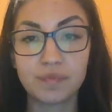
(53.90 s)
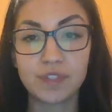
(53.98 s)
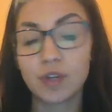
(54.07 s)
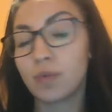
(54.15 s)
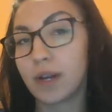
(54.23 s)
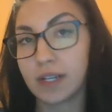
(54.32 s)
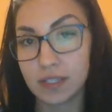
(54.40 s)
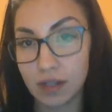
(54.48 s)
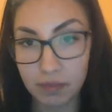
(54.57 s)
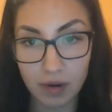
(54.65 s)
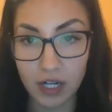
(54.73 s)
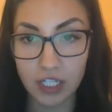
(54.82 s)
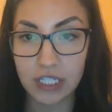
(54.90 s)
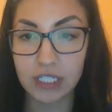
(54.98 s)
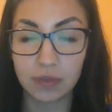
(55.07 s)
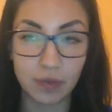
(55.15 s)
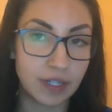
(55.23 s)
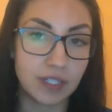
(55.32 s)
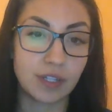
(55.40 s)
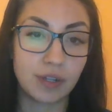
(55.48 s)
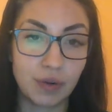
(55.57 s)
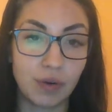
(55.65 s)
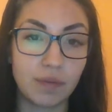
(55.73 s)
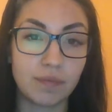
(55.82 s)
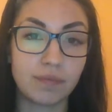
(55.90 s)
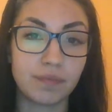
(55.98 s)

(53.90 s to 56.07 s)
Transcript: So what is our project and what is our goal?